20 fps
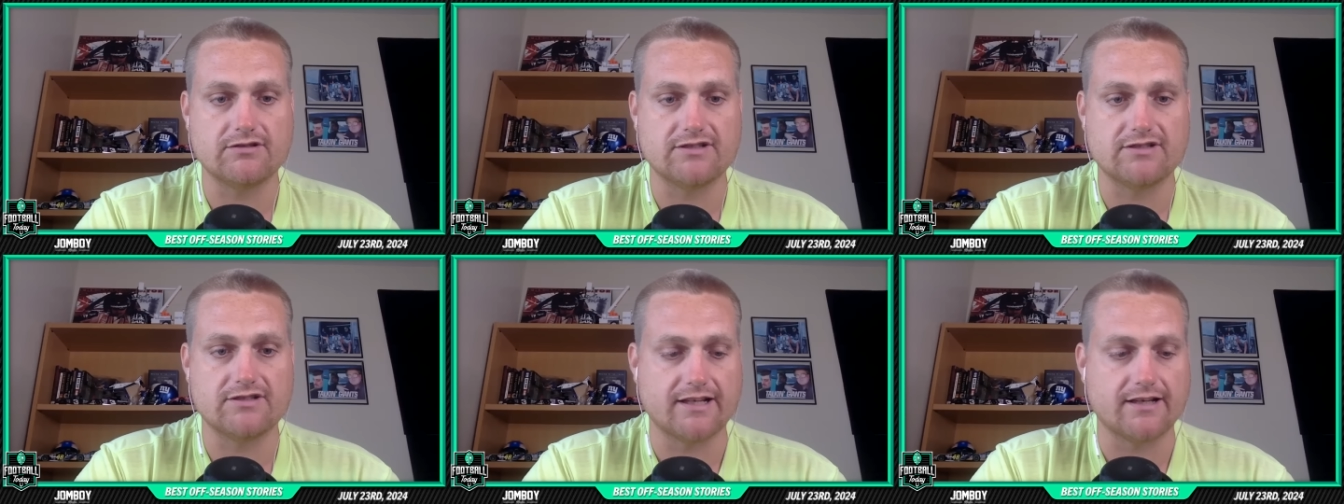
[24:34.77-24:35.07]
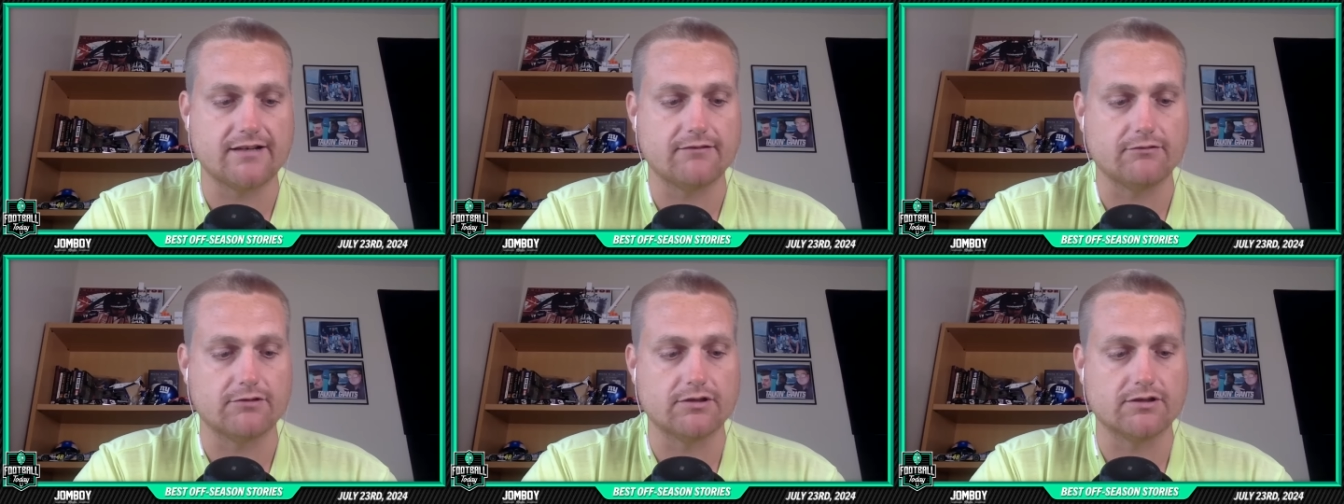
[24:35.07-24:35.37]
and
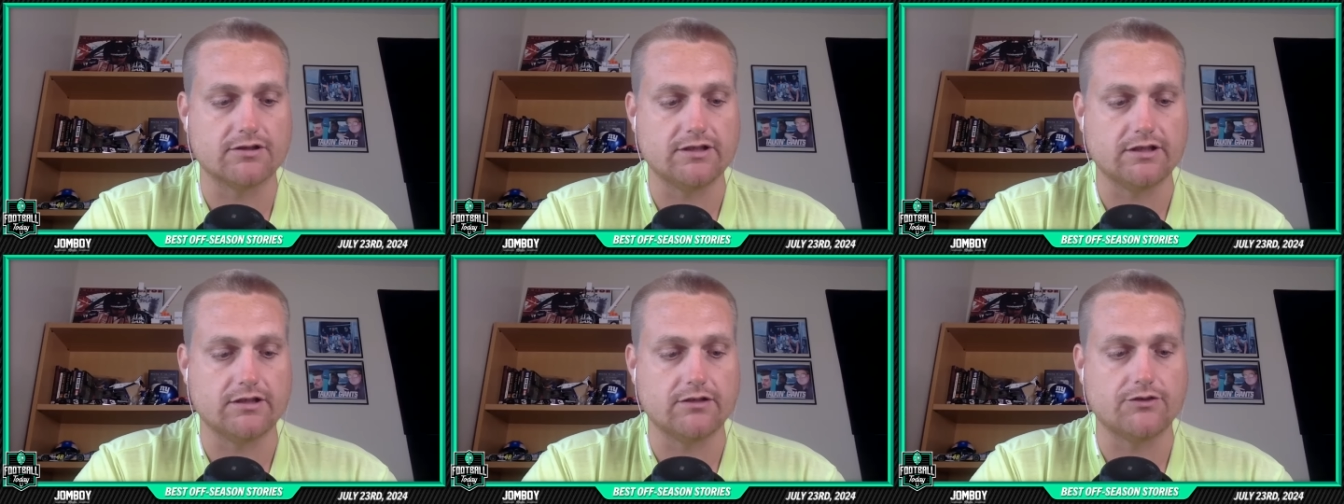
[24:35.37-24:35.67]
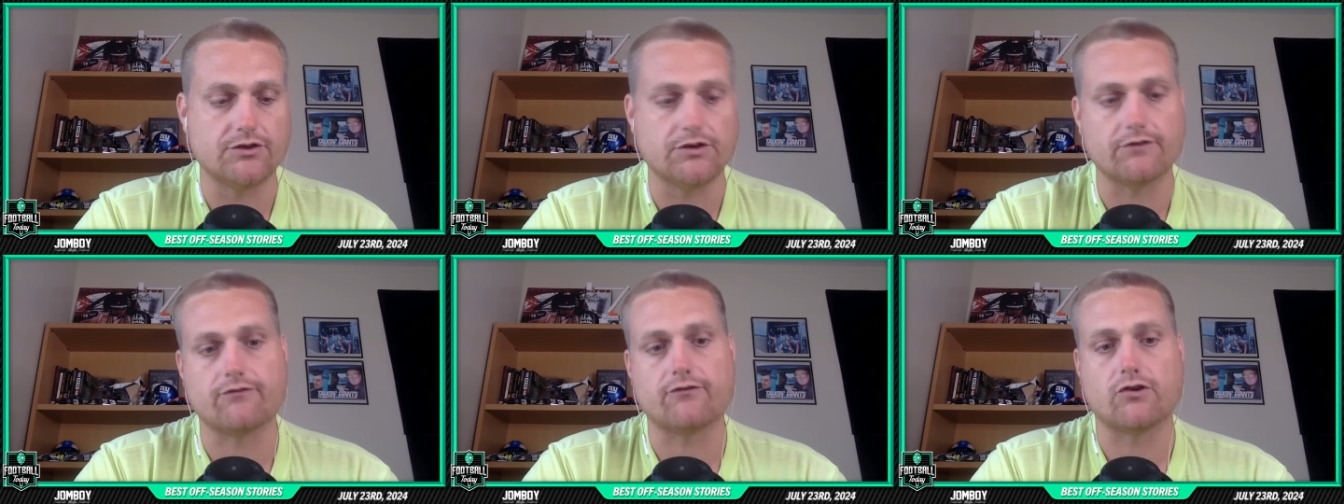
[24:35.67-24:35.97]
now we're, you know,
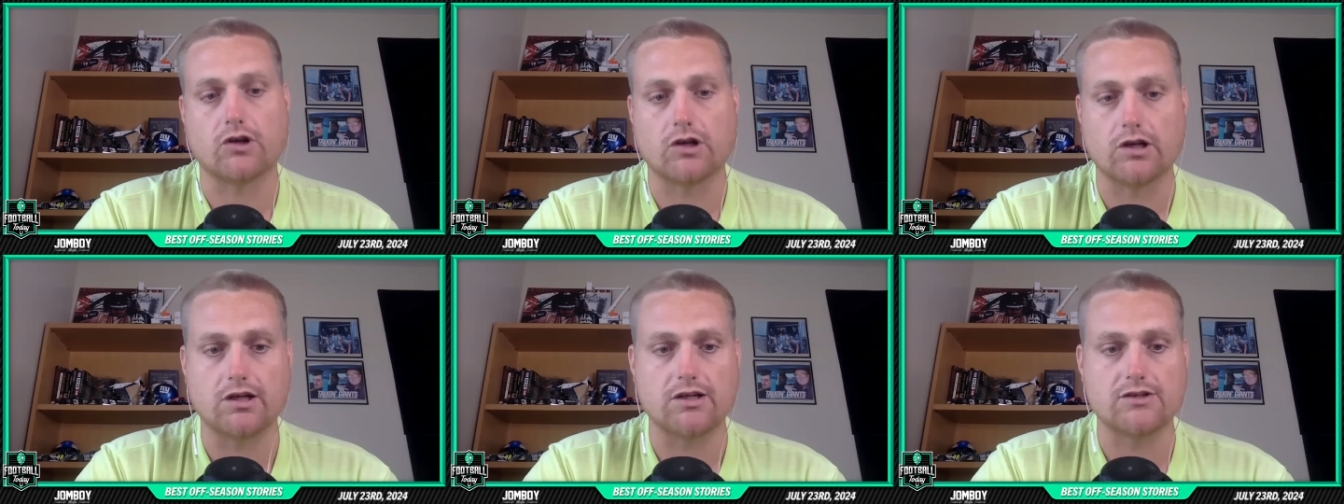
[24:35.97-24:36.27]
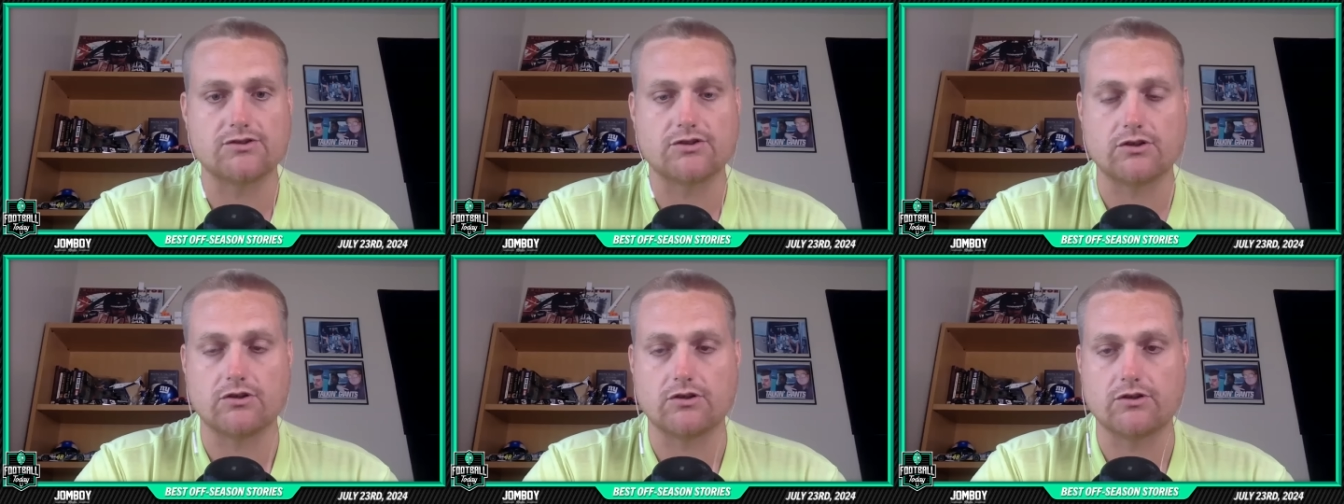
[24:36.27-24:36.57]
you're
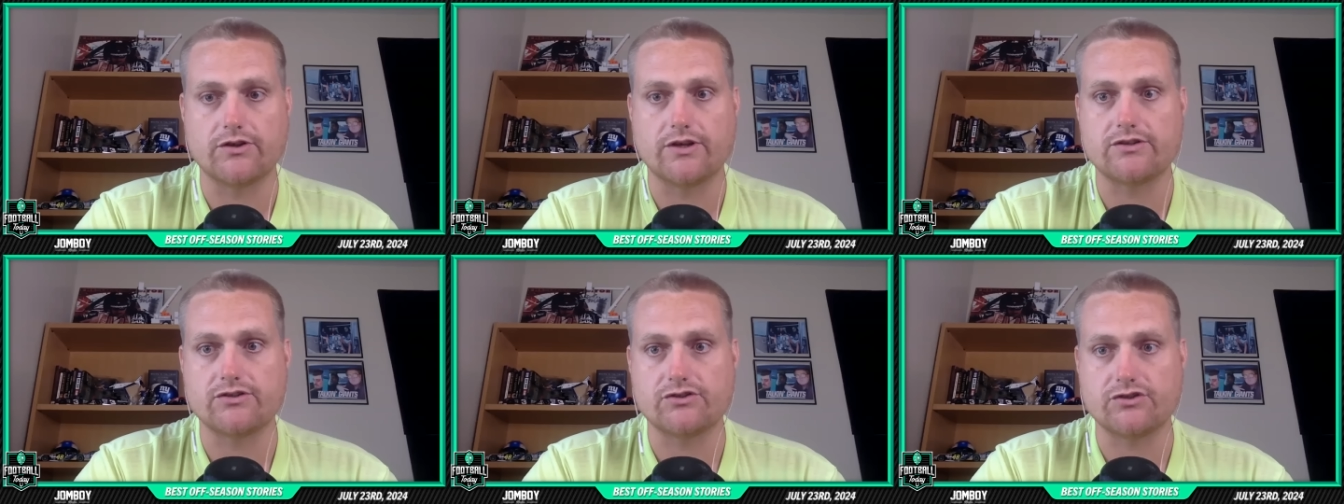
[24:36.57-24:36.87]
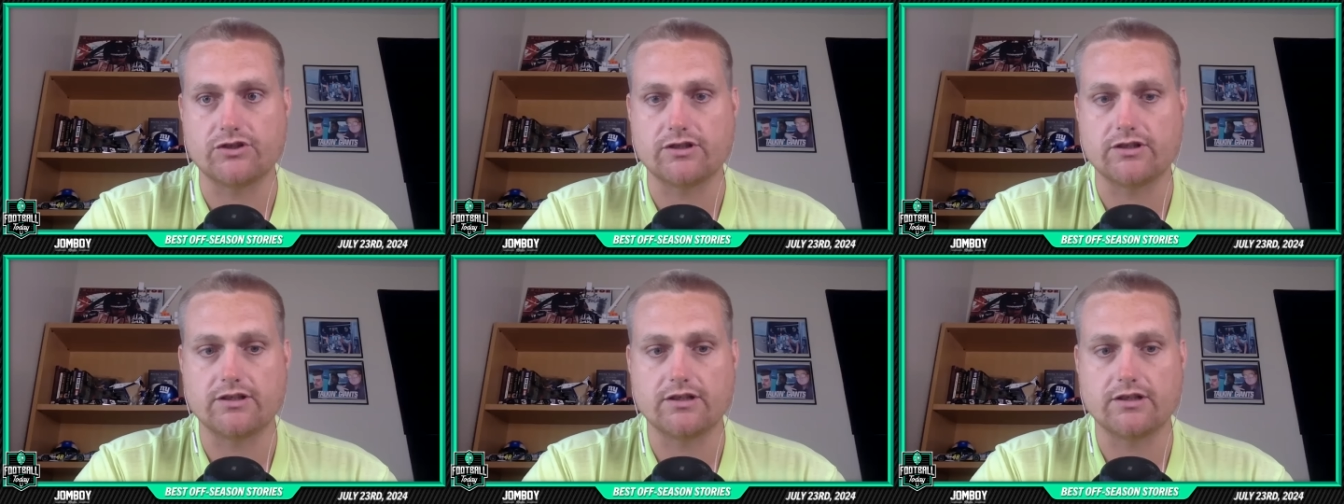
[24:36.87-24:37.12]
frauds and all that shit.